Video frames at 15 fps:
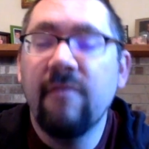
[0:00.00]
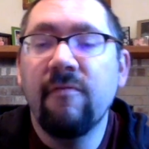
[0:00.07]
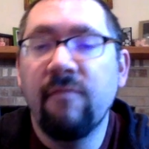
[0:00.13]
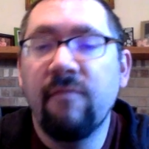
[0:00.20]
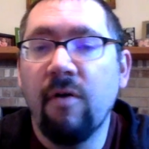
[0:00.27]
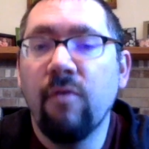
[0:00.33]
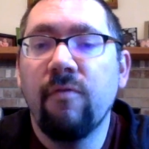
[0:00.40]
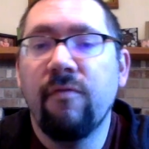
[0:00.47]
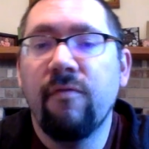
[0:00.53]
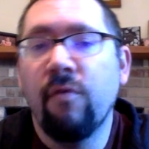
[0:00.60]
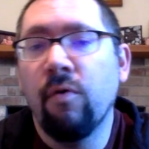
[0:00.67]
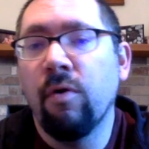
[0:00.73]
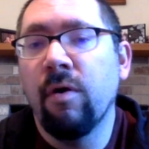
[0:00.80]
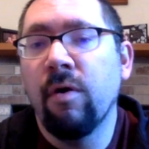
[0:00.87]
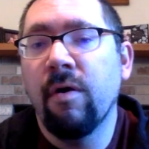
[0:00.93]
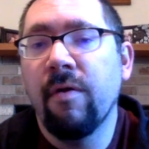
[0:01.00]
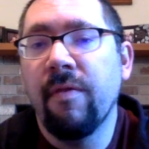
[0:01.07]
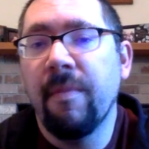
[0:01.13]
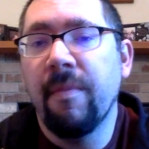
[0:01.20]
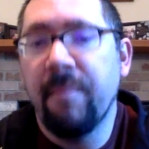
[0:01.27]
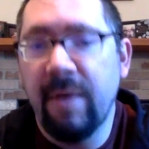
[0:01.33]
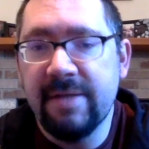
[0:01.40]
vote for the
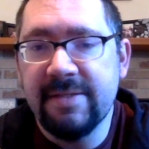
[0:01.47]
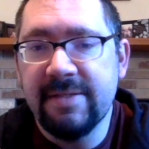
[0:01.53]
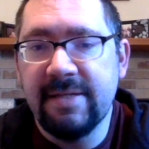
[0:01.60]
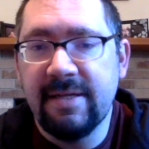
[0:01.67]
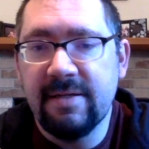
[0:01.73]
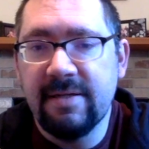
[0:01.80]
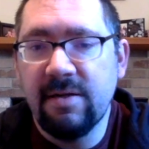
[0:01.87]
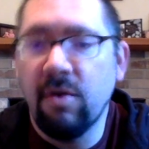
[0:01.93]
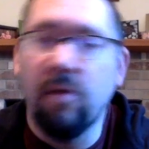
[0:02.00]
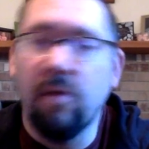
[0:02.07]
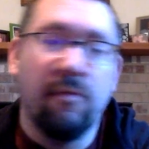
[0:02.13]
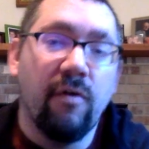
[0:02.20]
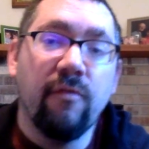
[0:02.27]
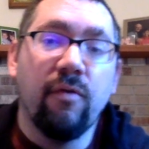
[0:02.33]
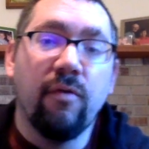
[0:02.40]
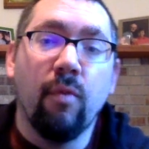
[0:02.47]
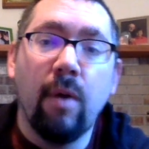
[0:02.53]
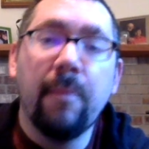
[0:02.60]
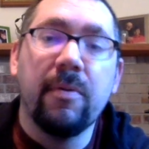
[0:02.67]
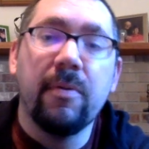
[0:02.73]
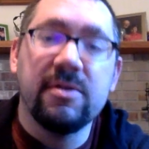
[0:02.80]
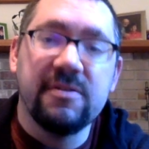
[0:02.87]
president, or vote for one
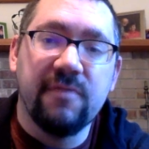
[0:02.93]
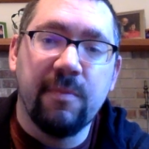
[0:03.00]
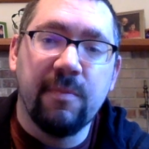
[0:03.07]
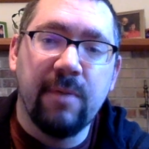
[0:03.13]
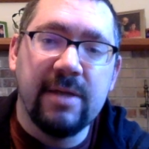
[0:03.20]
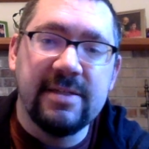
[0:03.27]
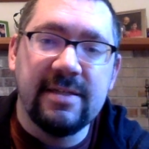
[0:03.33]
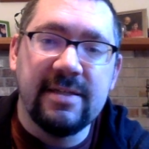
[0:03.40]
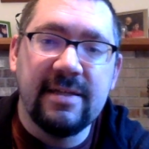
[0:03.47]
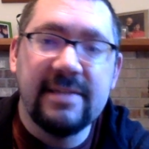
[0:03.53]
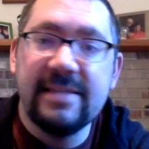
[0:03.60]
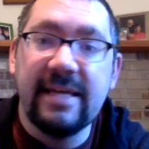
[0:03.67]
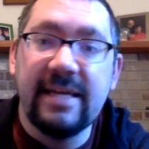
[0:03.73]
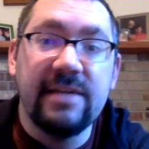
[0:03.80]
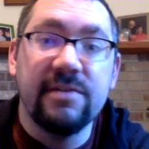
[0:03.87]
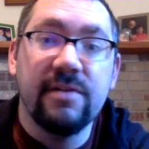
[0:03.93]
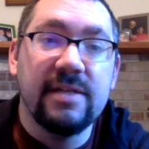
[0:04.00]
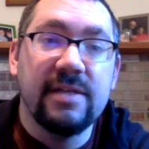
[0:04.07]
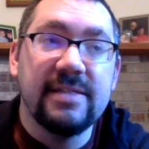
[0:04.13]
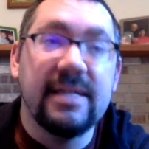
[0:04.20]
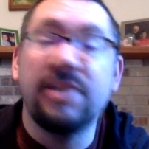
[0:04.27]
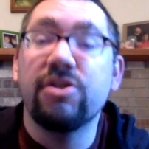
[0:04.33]
person for president, let's say
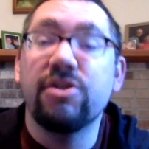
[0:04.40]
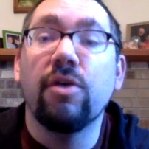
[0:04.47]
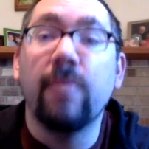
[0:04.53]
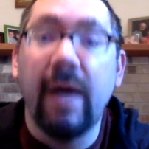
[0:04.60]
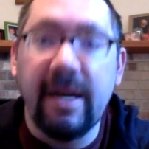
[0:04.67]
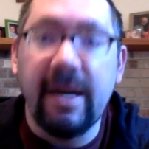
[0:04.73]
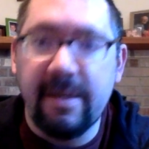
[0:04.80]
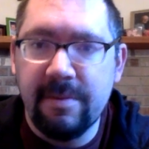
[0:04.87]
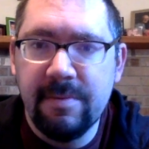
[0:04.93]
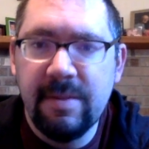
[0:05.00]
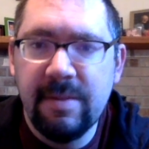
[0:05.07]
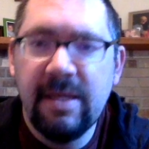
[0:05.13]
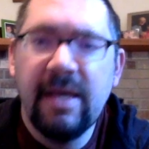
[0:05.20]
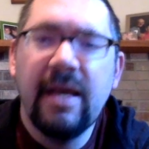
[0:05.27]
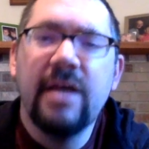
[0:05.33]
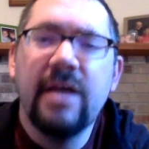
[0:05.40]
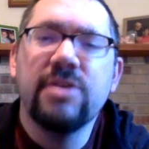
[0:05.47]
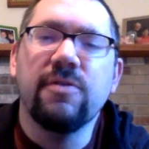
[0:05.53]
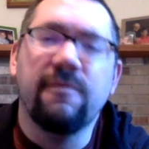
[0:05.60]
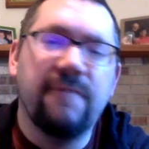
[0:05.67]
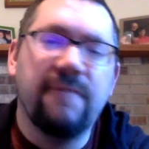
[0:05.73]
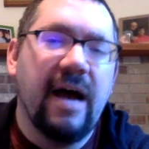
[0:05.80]
Joe Biden. So
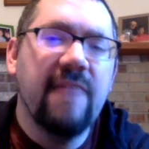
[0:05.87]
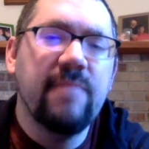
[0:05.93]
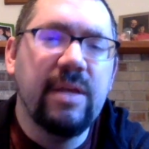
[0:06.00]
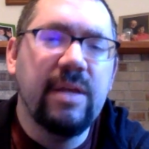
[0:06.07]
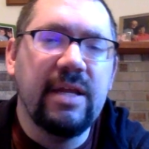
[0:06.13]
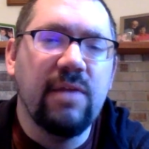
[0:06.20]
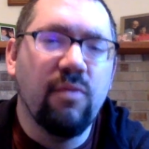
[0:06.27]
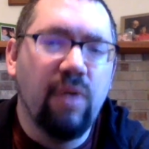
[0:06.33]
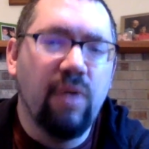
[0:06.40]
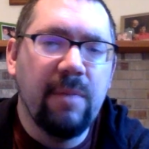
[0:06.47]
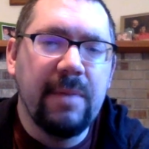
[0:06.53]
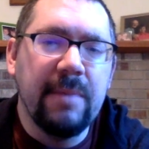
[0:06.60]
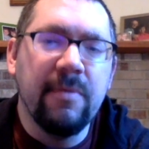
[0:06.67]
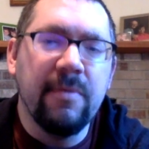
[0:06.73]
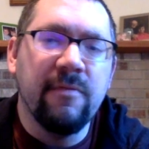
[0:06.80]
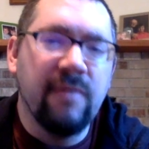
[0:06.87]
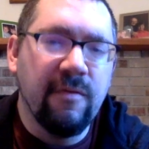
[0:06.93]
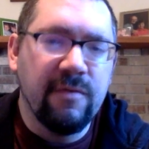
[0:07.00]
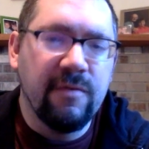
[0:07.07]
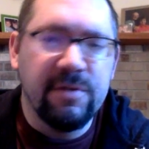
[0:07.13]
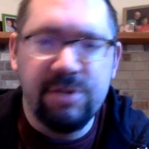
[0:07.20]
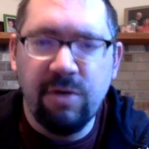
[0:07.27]
5,000,001 people vote for
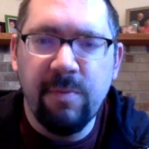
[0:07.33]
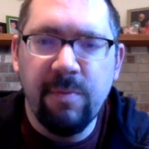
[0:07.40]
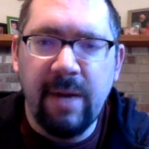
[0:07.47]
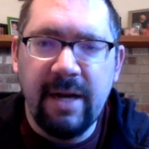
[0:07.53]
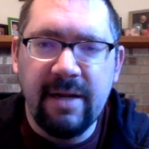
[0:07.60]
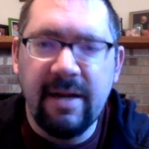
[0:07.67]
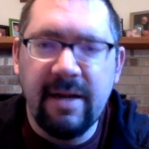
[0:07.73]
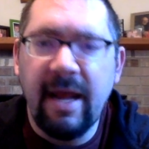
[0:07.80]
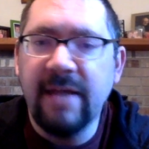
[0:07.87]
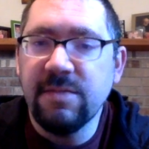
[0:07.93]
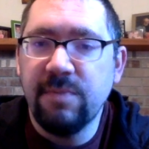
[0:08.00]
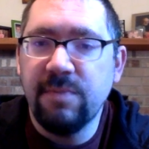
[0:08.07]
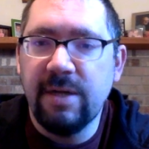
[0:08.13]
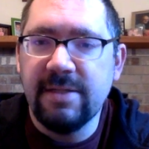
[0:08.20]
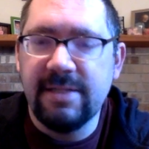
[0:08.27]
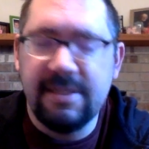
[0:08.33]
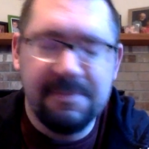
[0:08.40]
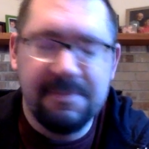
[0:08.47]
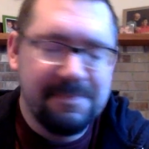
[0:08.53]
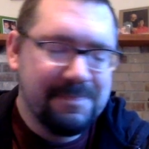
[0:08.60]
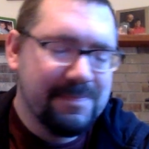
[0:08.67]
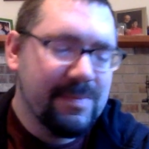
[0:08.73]
Joe Biden as president
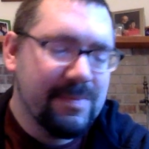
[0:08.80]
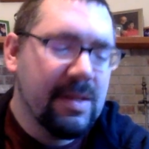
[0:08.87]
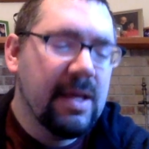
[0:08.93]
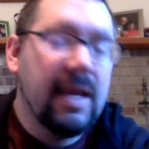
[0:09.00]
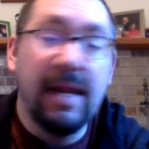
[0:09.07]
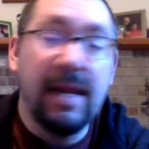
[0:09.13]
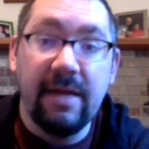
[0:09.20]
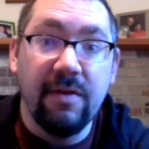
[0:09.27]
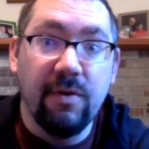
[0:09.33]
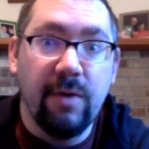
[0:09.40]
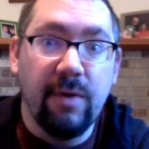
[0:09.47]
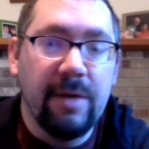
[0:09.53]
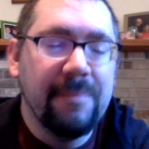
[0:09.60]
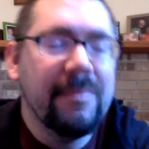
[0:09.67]
in Illinois.